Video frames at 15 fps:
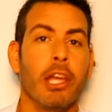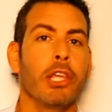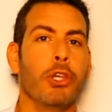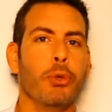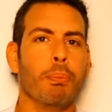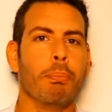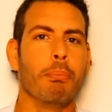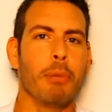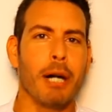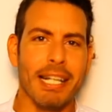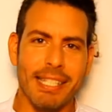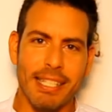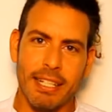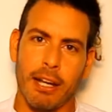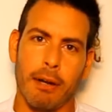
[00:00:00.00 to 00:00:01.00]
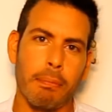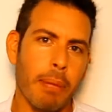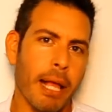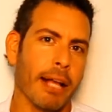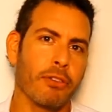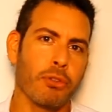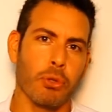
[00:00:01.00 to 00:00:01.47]
You must come
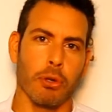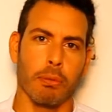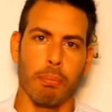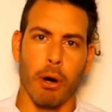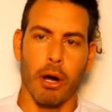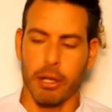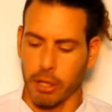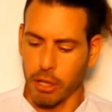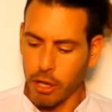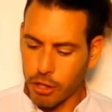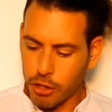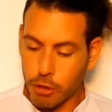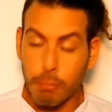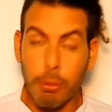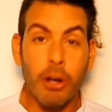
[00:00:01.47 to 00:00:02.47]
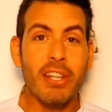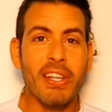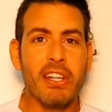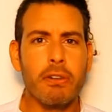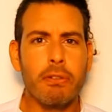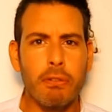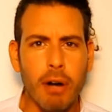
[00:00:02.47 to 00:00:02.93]
back to your body. Your body
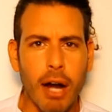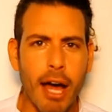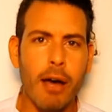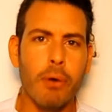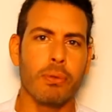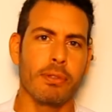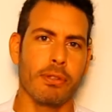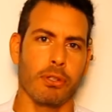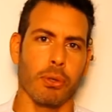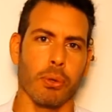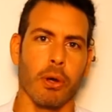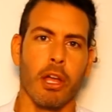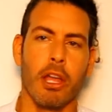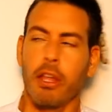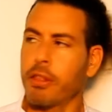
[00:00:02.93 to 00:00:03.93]
grounds you.